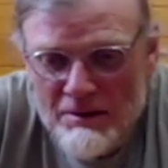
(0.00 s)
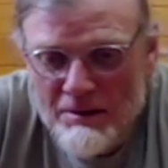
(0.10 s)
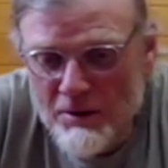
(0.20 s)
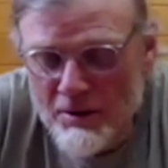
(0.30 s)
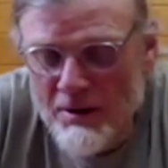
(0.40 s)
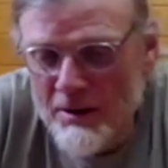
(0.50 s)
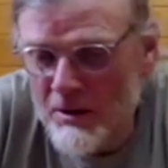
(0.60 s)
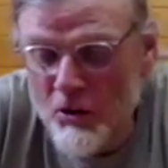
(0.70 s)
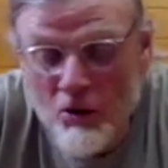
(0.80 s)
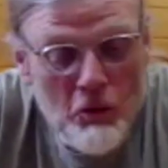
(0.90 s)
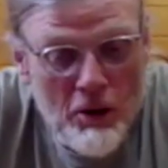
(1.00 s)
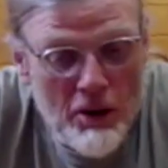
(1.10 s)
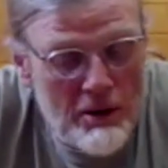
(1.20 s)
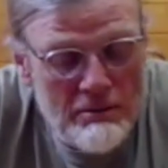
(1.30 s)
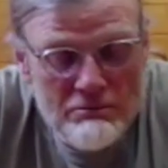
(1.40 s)
It could
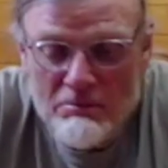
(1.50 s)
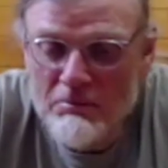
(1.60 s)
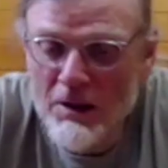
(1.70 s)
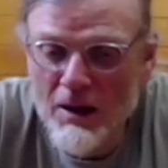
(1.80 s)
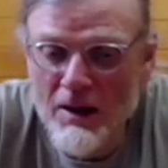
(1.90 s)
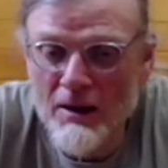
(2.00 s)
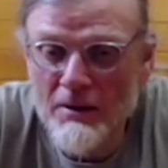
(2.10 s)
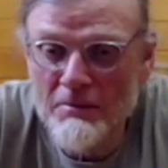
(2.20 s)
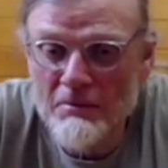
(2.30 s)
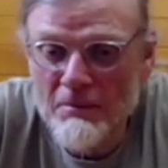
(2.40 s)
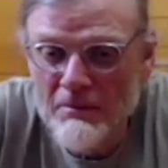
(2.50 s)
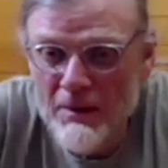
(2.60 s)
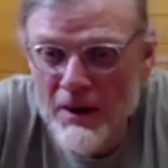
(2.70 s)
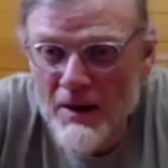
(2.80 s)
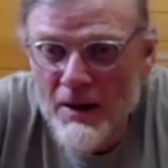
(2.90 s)
work.
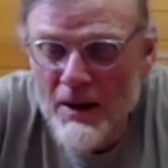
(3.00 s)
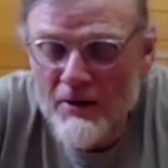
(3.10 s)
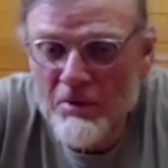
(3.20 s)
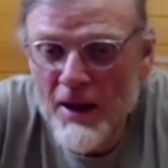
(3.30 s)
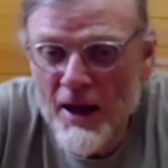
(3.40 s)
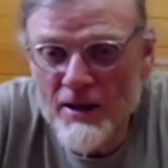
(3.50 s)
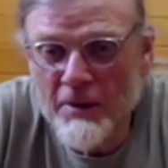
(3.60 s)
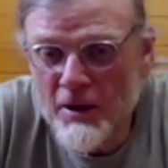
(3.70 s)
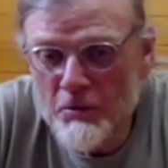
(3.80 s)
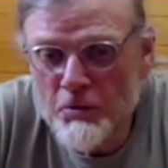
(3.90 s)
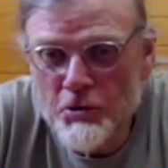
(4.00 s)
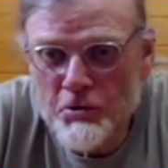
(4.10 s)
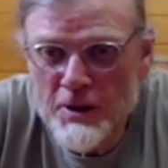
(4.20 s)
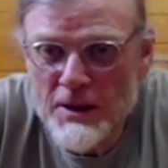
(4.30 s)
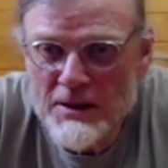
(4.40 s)
I've planted bare root
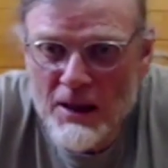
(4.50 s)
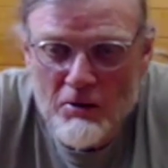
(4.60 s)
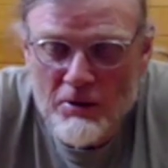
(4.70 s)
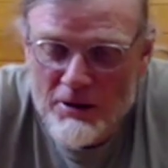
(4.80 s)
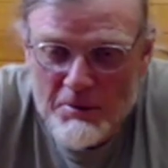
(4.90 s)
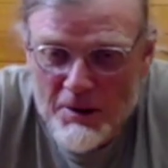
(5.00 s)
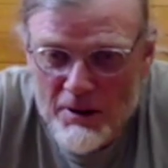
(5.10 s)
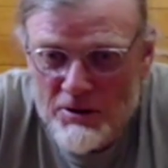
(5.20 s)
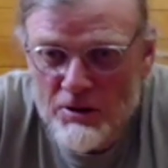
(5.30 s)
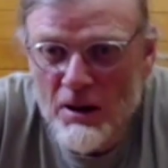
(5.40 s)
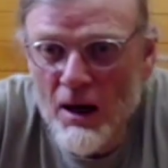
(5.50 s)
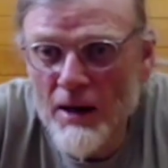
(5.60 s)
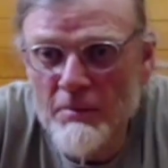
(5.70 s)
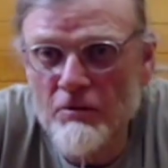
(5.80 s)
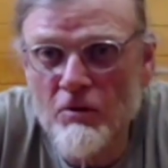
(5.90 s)
trees out in the middle of
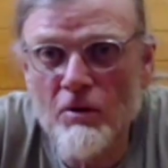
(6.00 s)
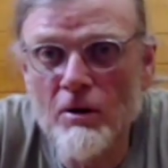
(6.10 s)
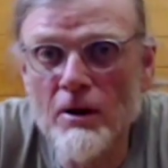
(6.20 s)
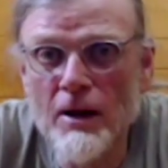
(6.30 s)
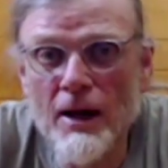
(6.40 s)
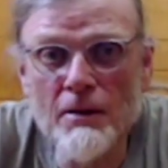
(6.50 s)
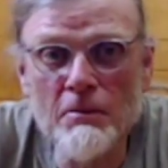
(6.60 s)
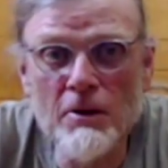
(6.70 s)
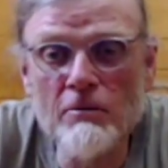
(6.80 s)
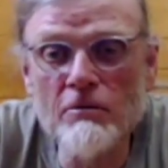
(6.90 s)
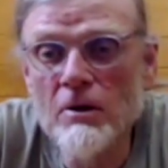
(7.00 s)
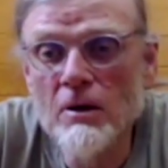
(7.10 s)
July before and had them live.